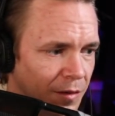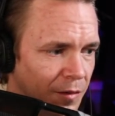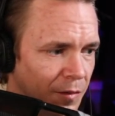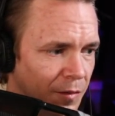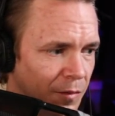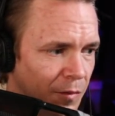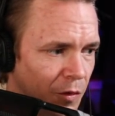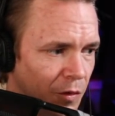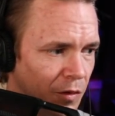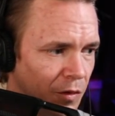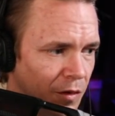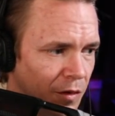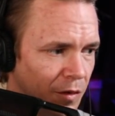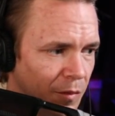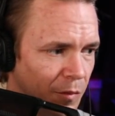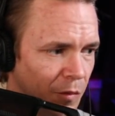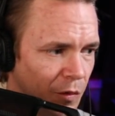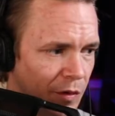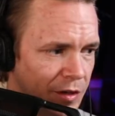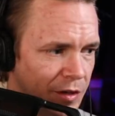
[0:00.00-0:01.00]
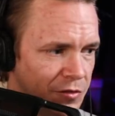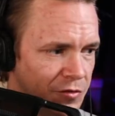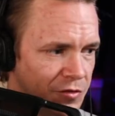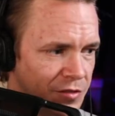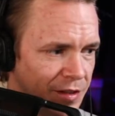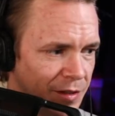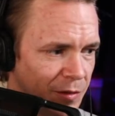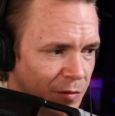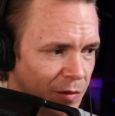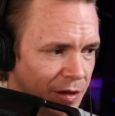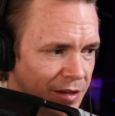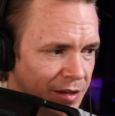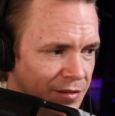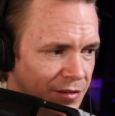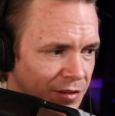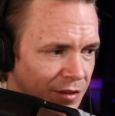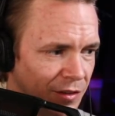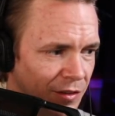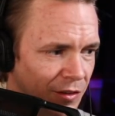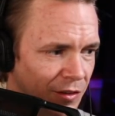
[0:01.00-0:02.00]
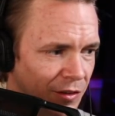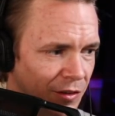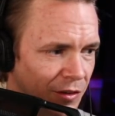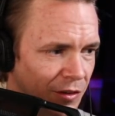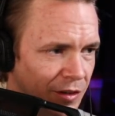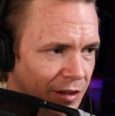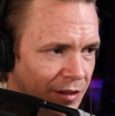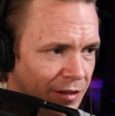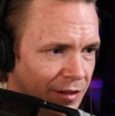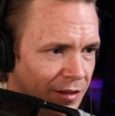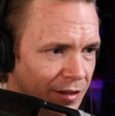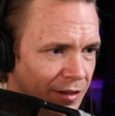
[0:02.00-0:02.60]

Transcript: more interesting ways to